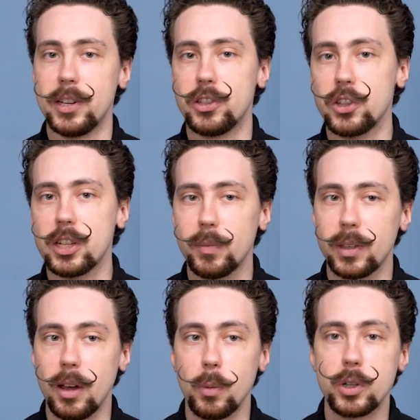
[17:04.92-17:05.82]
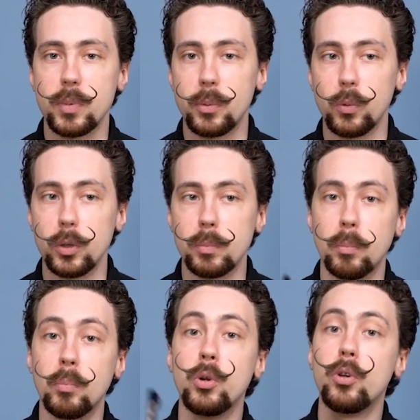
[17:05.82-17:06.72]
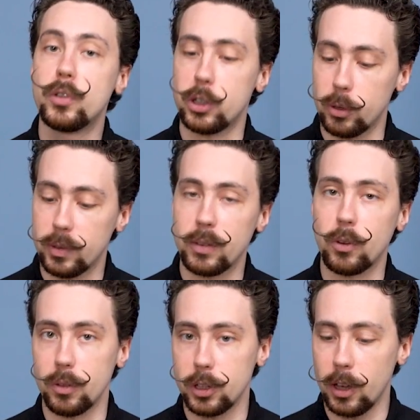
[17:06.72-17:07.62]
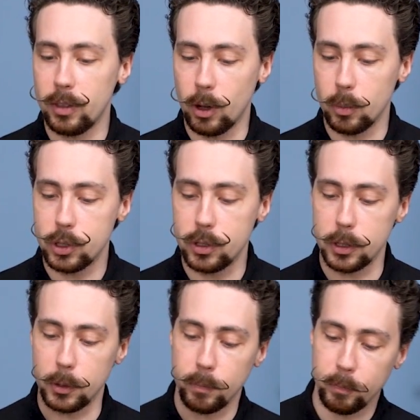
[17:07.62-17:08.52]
This is just something I wish people would move to if they've got the option to.